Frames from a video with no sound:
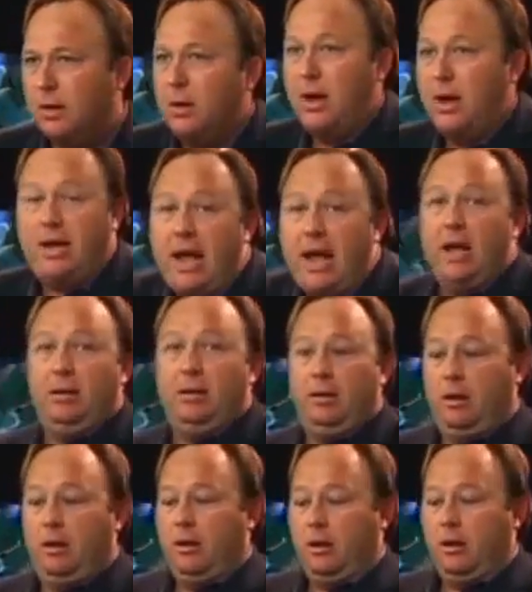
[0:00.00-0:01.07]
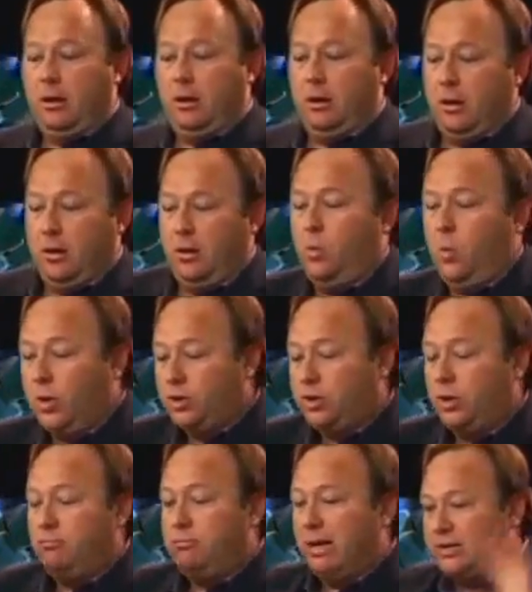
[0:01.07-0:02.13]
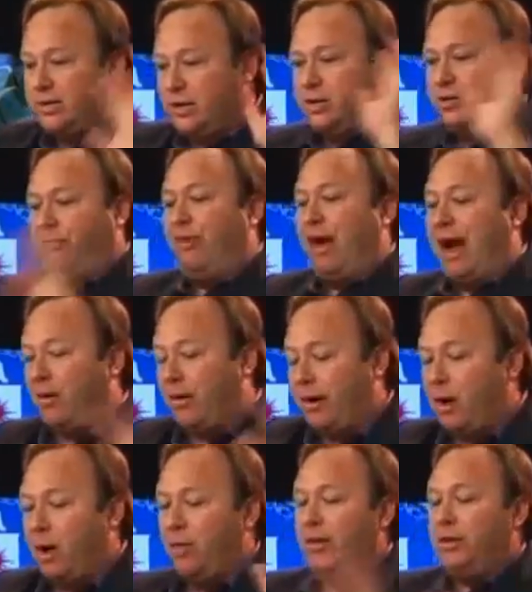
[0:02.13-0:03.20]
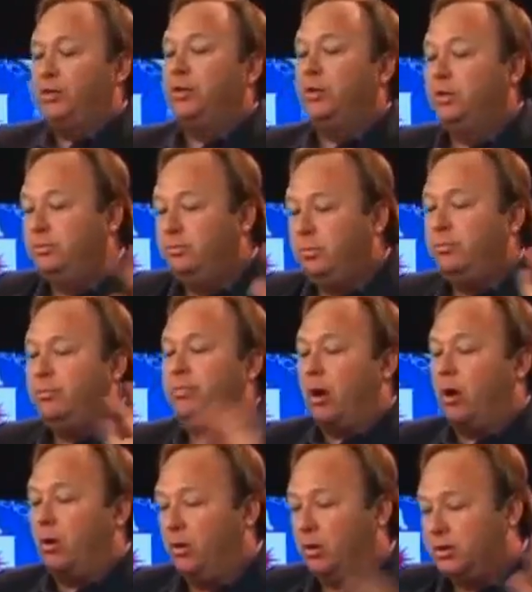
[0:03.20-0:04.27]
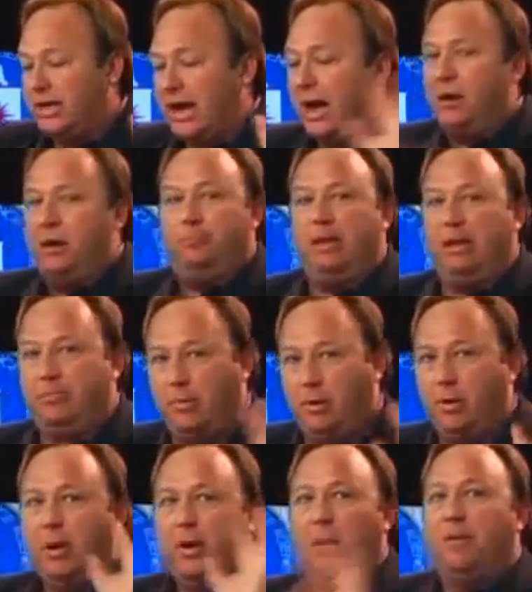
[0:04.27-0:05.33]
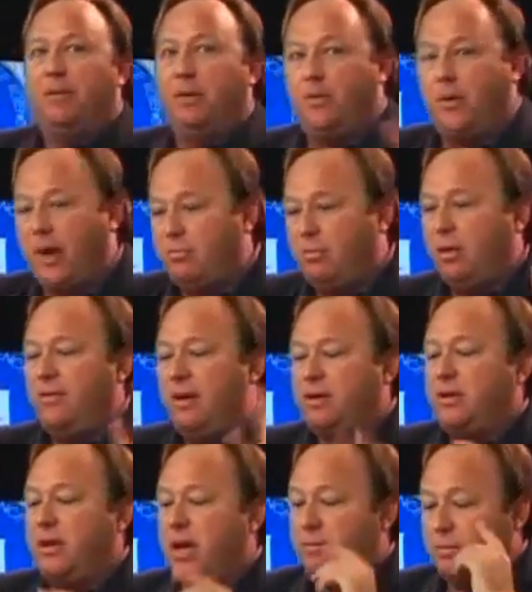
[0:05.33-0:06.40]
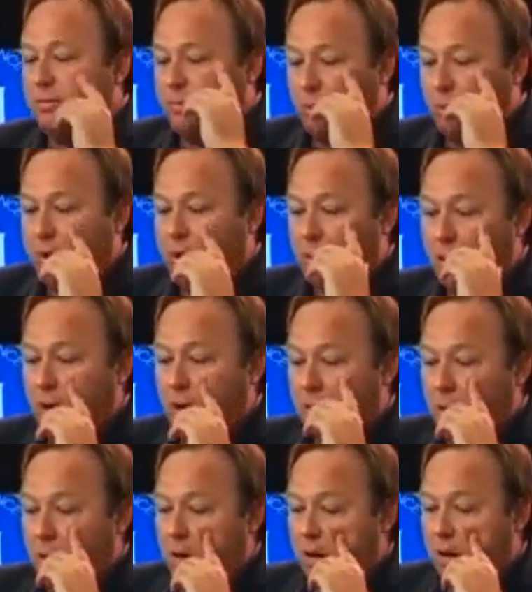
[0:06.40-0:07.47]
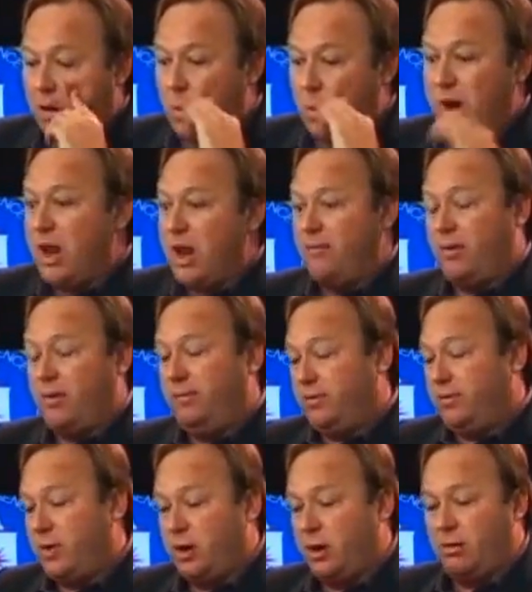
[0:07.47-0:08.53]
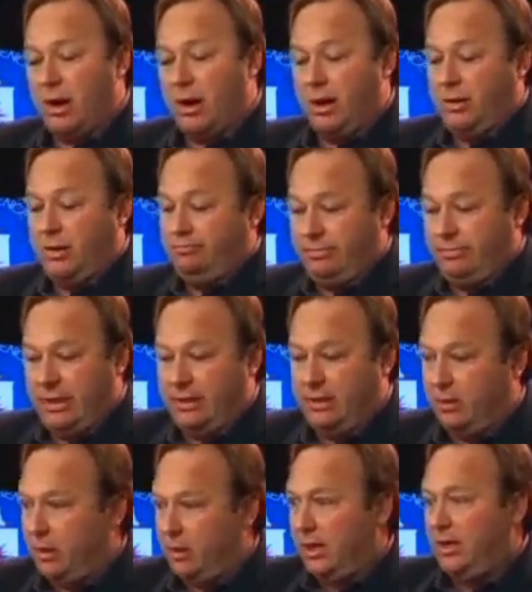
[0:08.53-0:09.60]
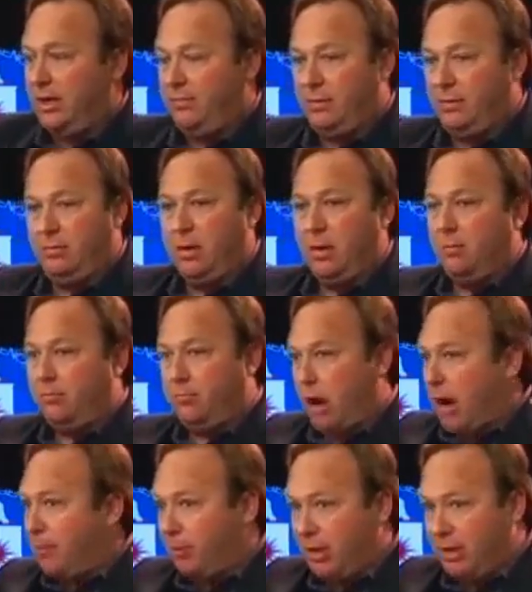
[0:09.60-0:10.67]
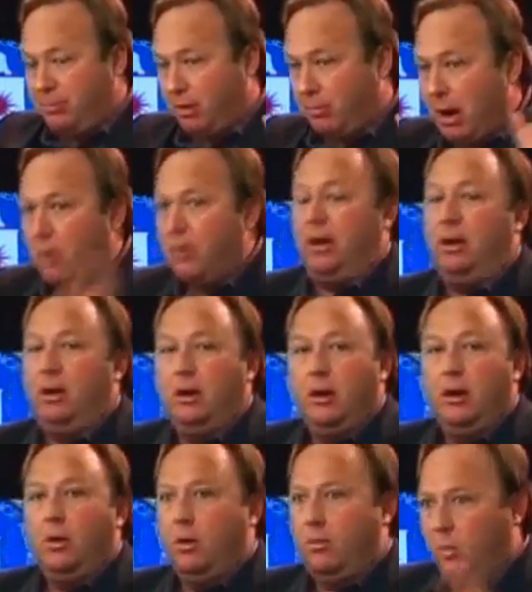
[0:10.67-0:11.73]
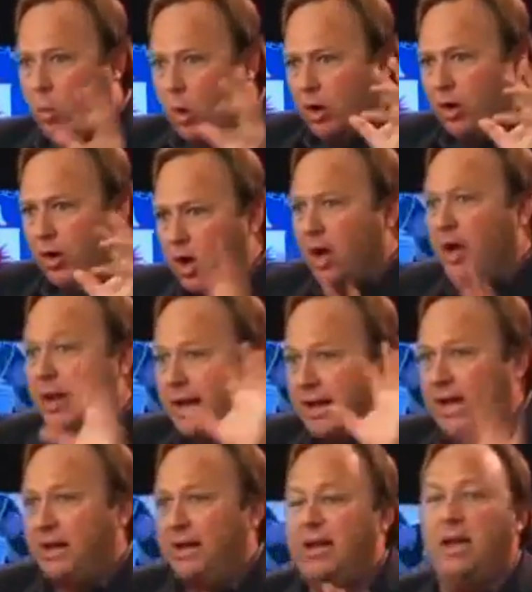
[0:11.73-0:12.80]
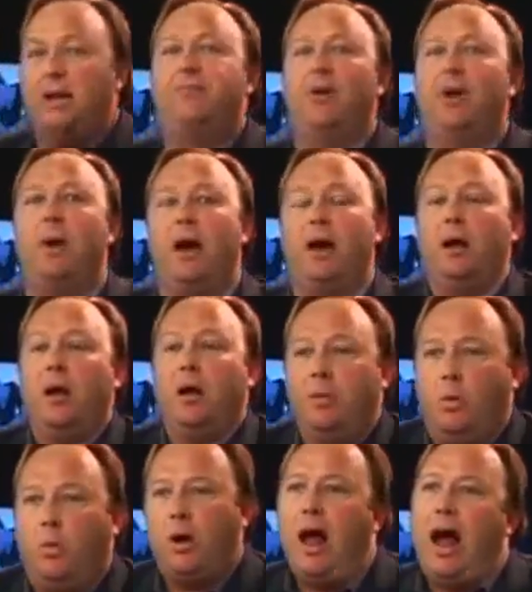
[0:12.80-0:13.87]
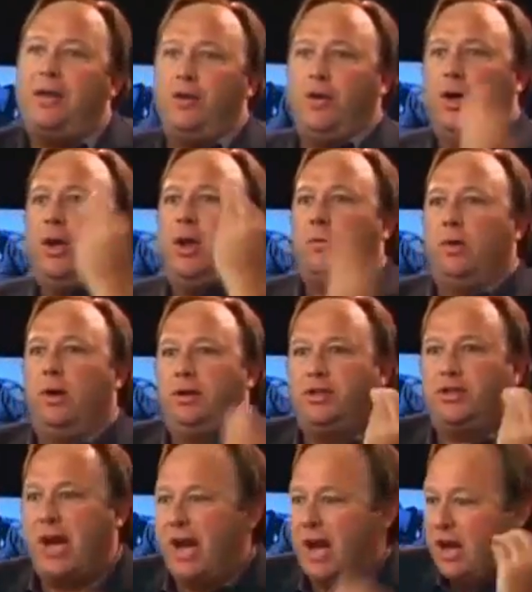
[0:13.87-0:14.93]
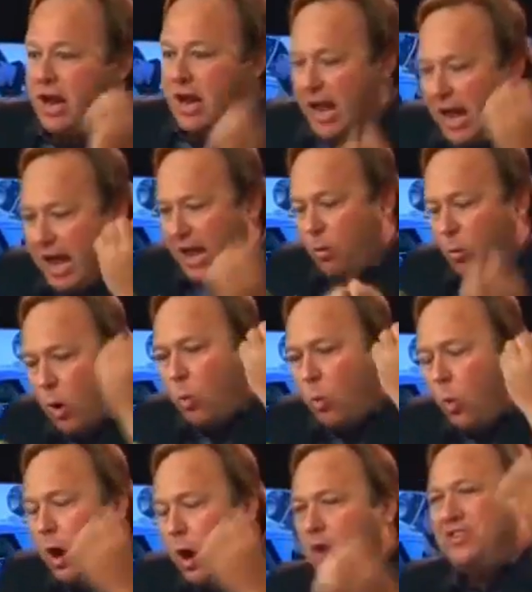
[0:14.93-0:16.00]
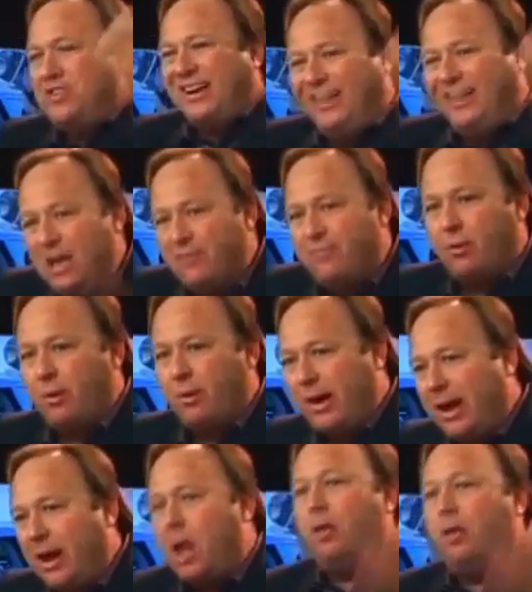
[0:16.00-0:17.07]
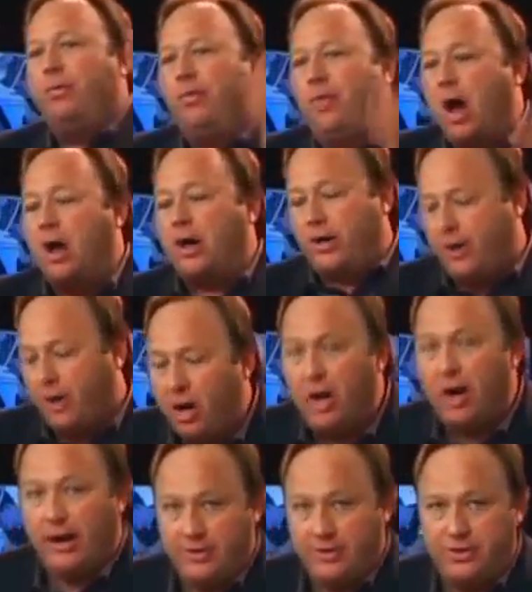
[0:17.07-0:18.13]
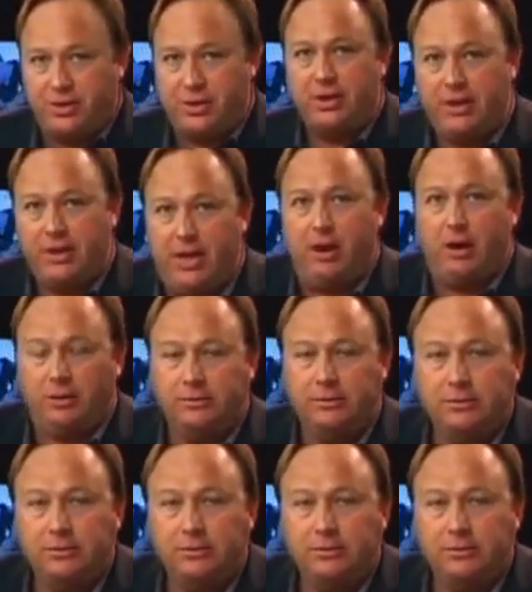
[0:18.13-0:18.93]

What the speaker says: And again, we're so busy just firing all these pearls out at people of incredible investigative reporting, we never even turn around and really even properly promote it. I mean, we're good at getting the info out, but we're not good at really saying, hey, we're delivering the goods here.